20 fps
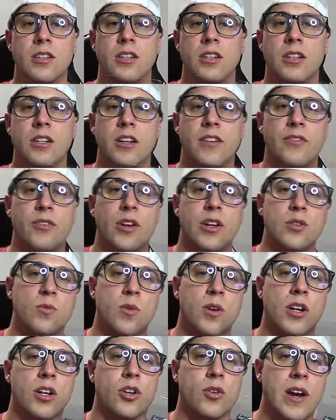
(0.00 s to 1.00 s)
if you guys
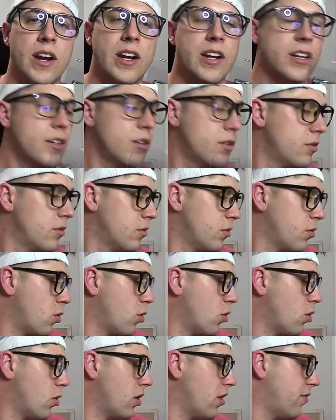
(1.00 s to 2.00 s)
want it graded,
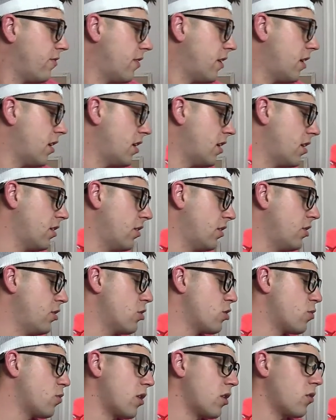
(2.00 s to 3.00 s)
or if uh you
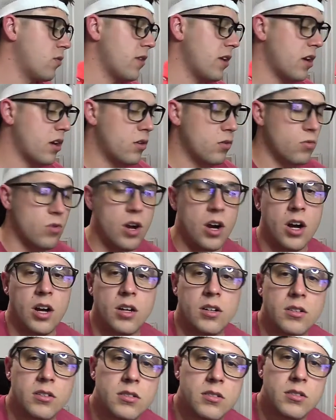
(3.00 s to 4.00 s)
just want it
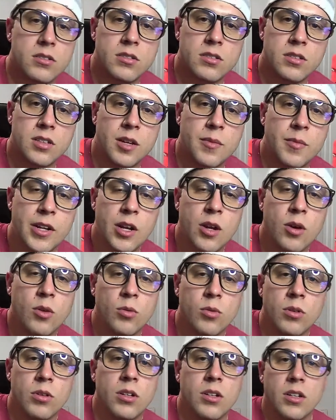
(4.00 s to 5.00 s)
raw, let me
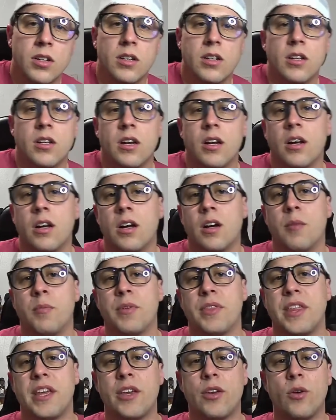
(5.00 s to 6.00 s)
know. Uh,
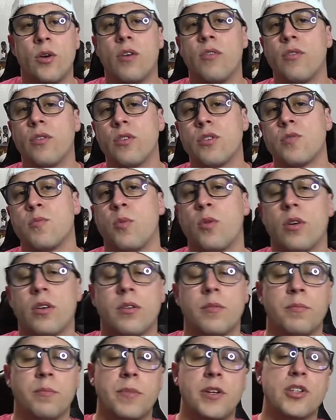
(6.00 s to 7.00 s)
but thank you all for the
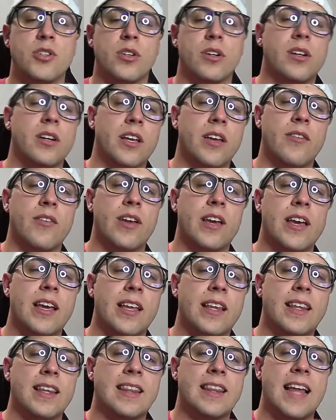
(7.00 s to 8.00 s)
support. Be sure to give
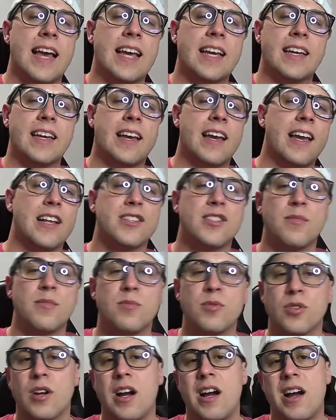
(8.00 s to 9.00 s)
a like and
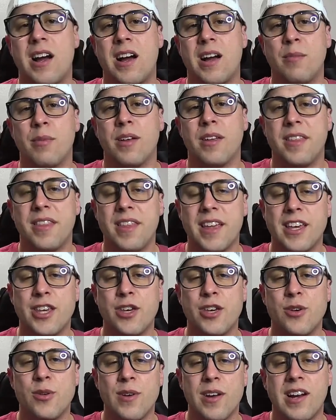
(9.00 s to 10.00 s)
subscribe. Thank
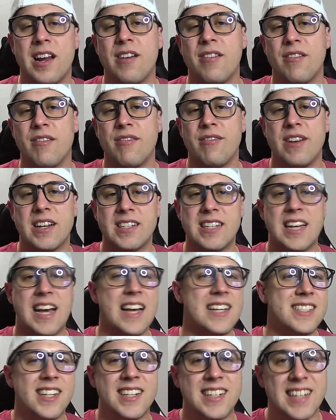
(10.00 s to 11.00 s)
you and have a
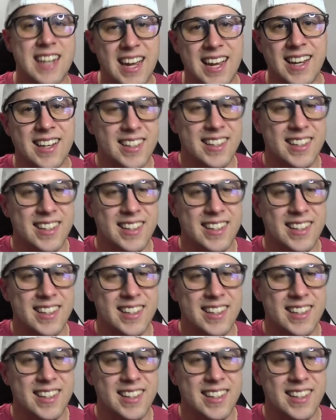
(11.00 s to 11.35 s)
fantastic day.